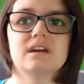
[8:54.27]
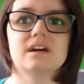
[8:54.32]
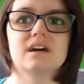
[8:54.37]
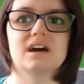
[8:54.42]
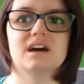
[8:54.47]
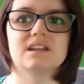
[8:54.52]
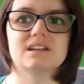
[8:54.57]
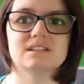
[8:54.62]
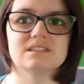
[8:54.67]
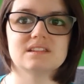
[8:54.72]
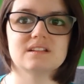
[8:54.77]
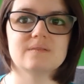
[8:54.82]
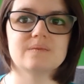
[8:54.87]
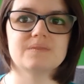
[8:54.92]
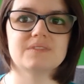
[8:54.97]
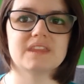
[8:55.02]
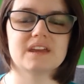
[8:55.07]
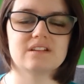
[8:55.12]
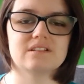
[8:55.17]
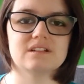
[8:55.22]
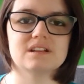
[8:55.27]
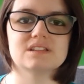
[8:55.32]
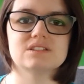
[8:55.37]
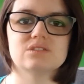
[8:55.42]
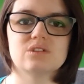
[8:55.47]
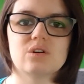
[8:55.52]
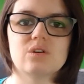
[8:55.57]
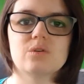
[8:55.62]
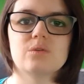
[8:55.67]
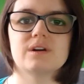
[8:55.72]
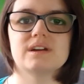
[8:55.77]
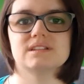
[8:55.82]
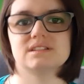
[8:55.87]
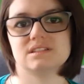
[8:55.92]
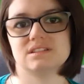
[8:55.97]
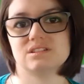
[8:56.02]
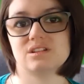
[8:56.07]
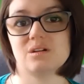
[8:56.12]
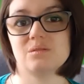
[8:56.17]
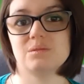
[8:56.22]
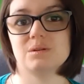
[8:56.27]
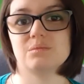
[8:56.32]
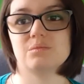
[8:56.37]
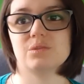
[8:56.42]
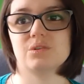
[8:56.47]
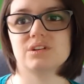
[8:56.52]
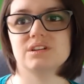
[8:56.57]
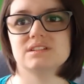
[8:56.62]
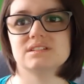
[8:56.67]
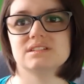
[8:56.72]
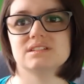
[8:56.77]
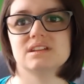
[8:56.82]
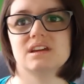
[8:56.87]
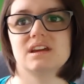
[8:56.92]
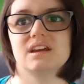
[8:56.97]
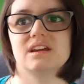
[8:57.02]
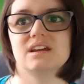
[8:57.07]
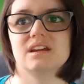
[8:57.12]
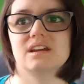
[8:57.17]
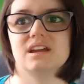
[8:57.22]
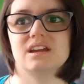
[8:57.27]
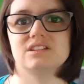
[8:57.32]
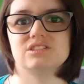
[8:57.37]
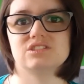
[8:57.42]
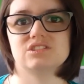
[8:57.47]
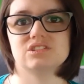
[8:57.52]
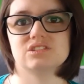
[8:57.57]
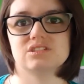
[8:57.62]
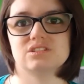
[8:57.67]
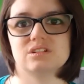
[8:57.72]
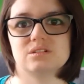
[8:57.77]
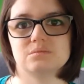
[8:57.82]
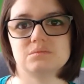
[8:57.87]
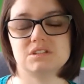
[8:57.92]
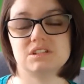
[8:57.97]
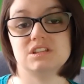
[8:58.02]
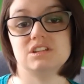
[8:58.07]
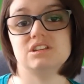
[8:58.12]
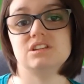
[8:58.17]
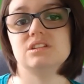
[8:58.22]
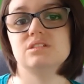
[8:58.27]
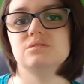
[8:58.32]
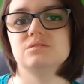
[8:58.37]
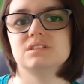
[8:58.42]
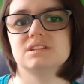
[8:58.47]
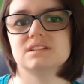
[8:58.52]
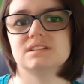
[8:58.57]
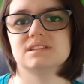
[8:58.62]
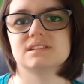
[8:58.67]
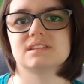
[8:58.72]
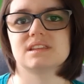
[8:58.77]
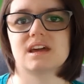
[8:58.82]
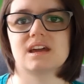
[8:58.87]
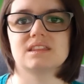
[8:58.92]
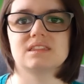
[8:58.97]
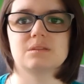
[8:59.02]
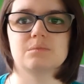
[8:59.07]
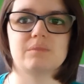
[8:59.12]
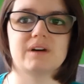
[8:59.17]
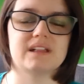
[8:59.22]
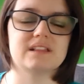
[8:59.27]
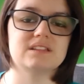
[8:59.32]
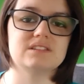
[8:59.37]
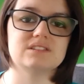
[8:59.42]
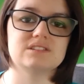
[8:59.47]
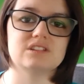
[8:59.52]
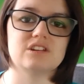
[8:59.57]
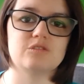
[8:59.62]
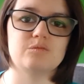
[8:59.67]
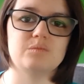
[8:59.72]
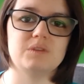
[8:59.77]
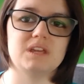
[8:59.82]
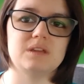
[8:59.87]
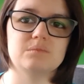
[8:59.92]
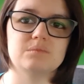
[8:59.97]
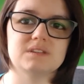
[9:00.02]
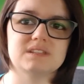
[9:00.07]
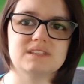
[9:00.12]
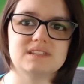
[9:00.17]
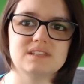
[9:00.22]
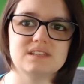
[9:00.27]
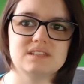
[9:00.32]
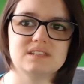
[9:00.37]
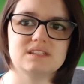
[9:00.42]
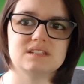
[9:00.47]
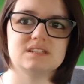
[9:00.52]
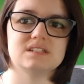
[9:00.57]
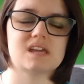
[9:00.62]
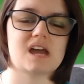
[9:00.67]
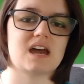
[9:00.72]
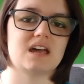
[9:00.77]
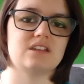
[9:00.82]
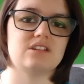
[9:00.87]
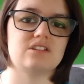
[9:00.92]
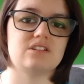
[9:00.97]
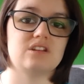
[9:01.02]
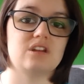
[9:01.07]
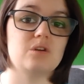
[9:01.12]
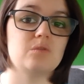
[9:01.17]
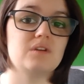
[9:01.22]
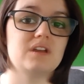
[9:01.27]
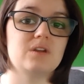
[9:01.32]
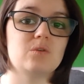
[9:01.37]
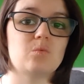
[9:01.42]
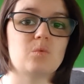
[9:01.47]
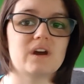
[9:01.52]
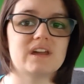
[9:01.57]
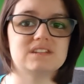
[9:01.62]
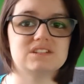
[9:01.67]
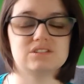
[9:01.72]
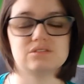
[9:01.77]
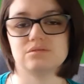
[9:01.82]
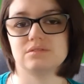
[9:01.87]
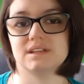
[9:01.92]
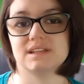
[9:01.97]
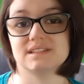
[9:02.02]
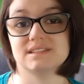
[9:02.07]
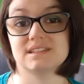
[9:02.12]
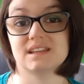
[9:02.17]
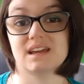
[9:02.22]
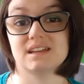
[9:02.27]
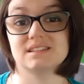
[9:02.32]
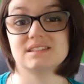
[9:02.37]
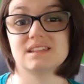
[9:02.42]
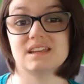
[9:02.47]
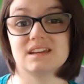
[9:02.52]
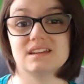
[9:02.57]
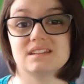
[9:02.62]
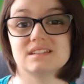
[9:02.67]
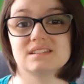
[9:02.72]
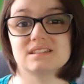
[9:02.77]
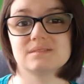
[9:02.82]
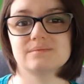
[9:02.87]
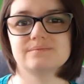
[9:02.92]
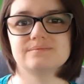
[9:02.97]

And I think there is always a stopping point. It's just up to you to decide the balance of being persistent and knowing when to reassess things.